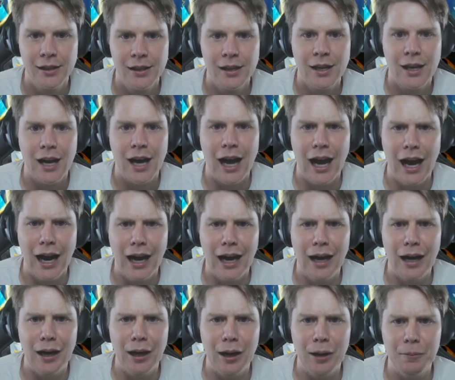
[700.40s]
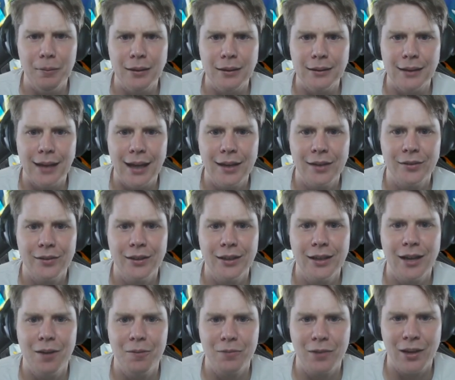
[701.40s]
Leishin
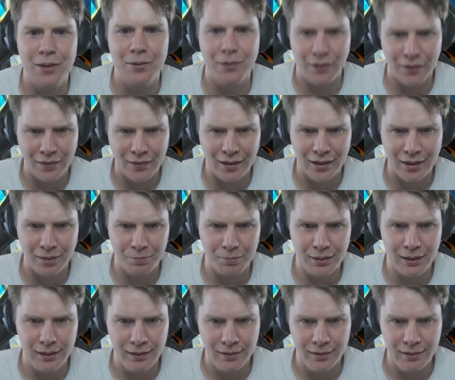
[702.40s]
comes out with a Celebi,